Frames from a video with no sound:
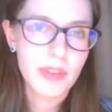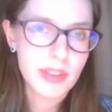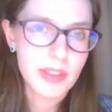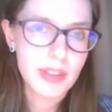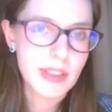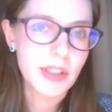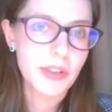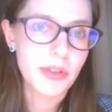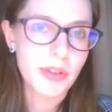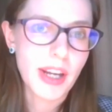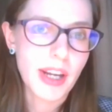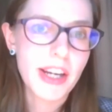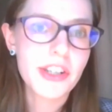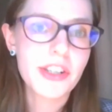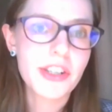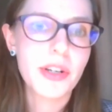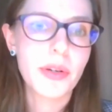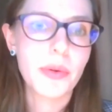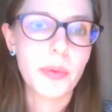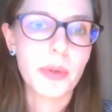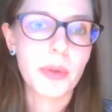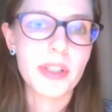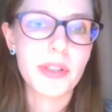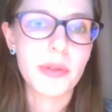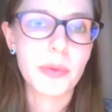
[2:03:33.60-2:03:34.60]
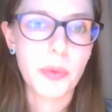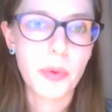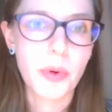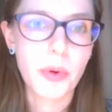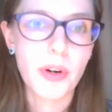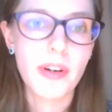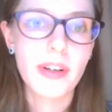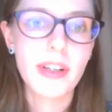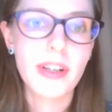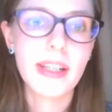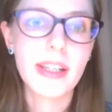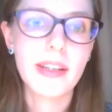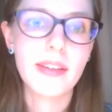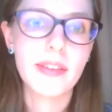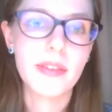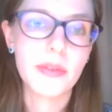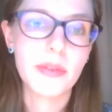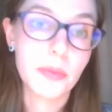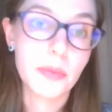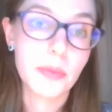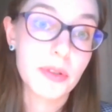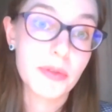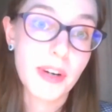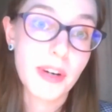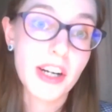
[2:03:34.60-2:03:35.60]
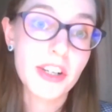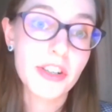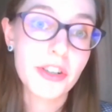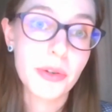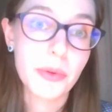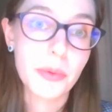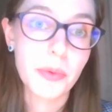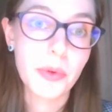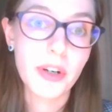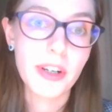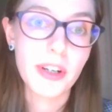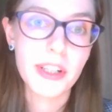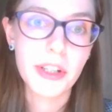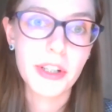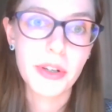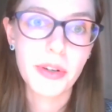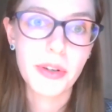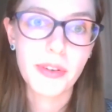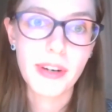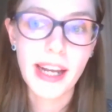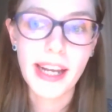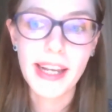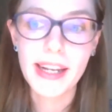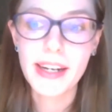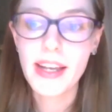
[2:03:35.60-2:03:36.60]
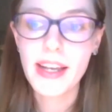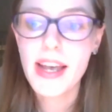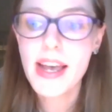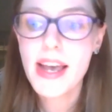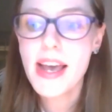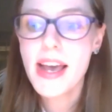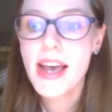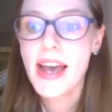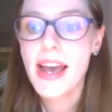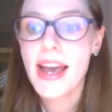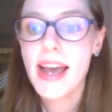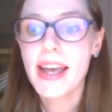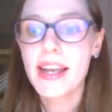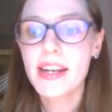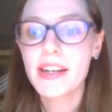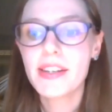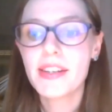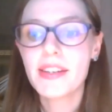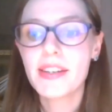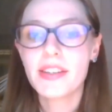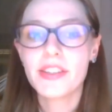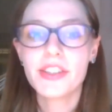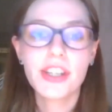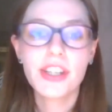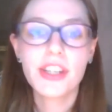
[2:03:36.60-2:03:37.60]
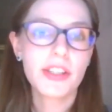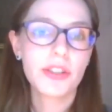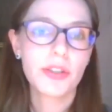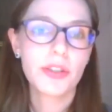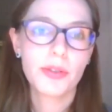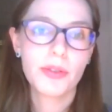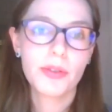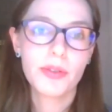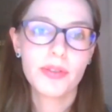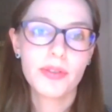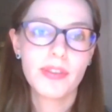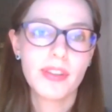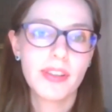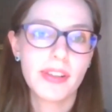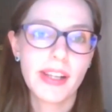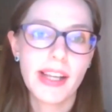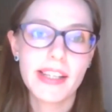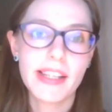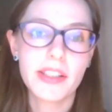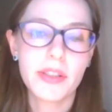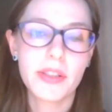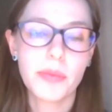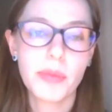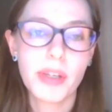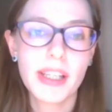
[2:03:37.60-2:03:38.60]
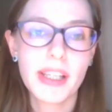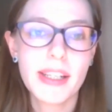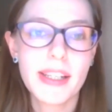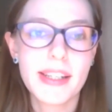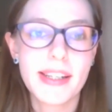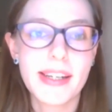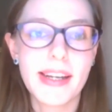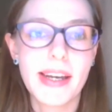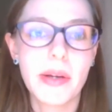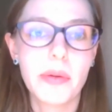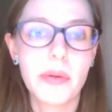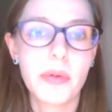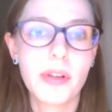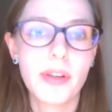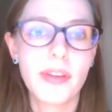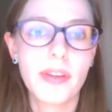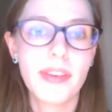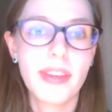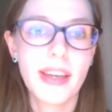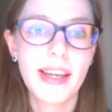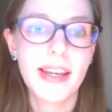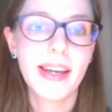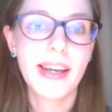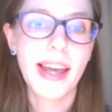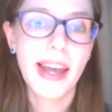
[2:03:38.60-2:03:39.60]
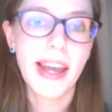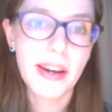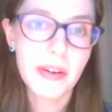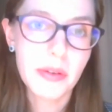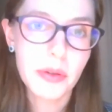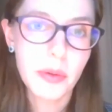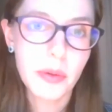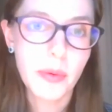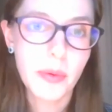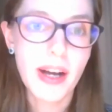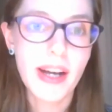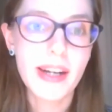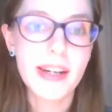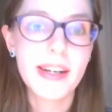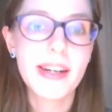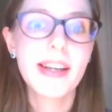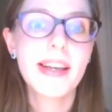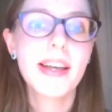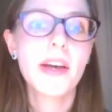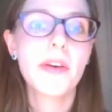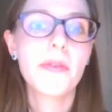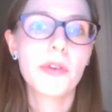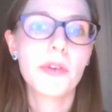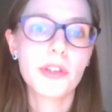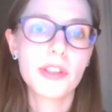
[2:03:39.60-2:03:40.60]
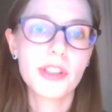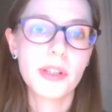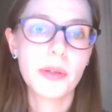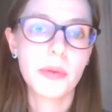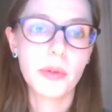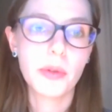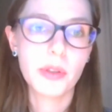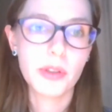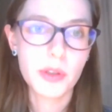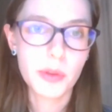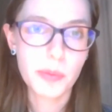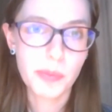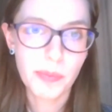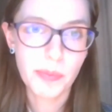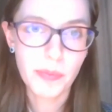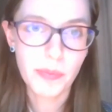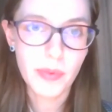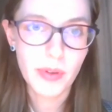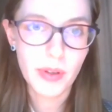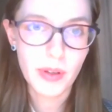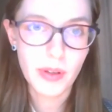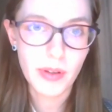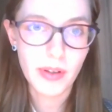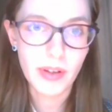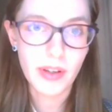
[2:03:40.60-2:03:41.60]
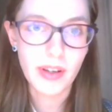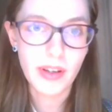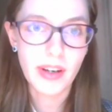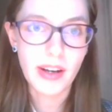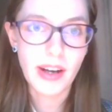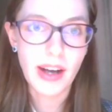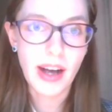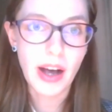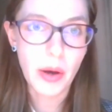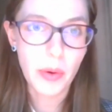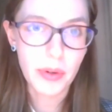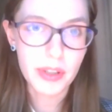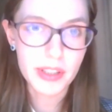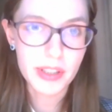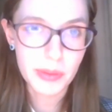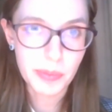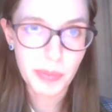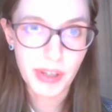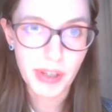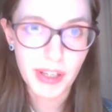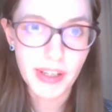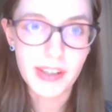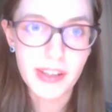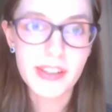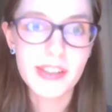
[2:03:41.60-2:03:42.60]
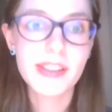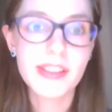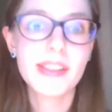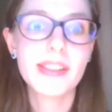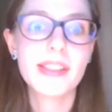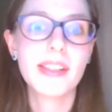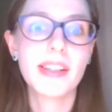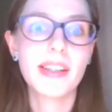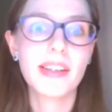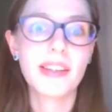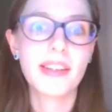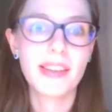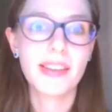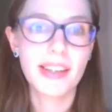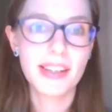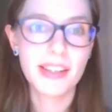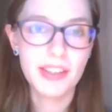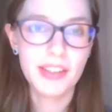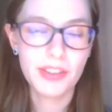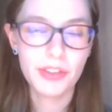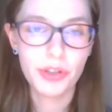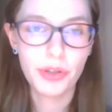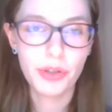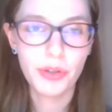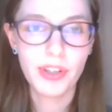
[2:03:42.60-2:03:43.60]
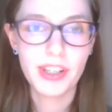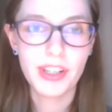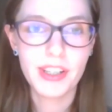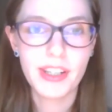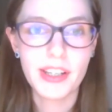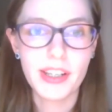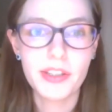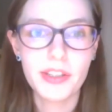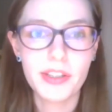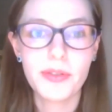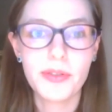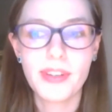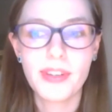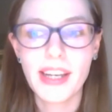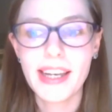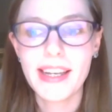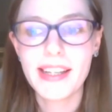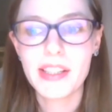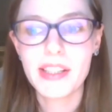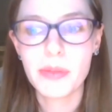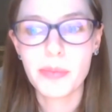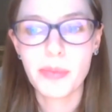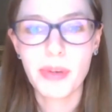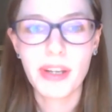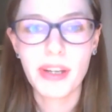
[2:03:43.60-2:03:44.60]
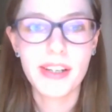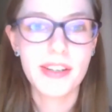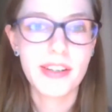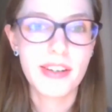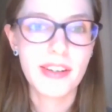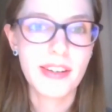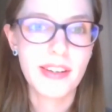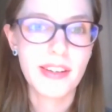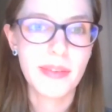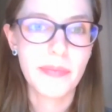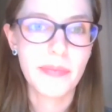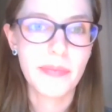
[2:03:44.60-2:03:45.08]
situation with war, with Russian war in Ukraine. And just to use the last minute, I will thank everyone. First of all, our speakers that joined us today and spent